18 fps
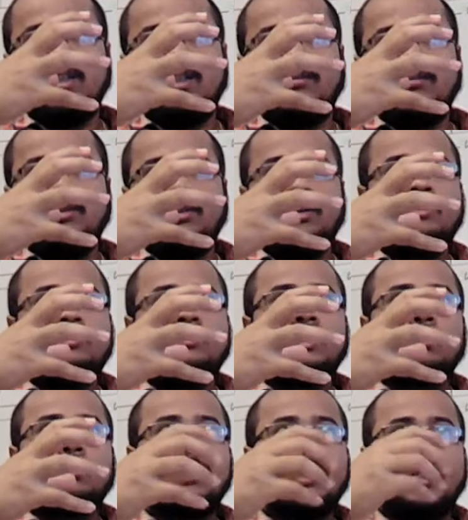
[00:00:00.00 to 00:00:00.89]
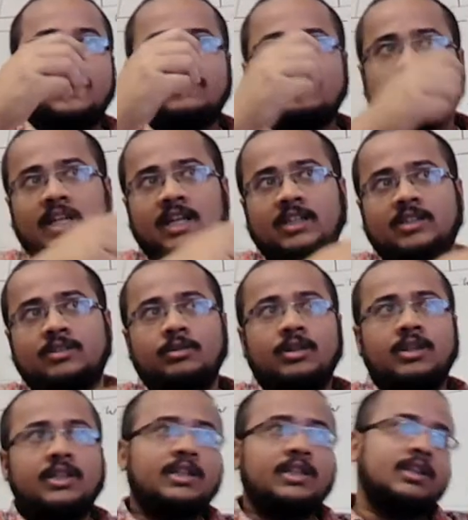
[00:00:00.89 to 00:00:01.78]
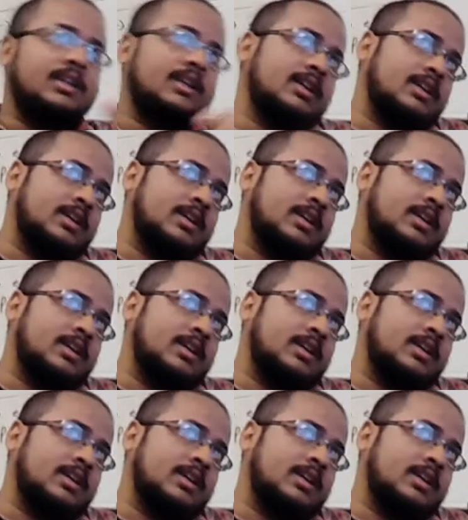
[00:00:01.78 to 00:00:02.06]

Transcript: because the weights are actually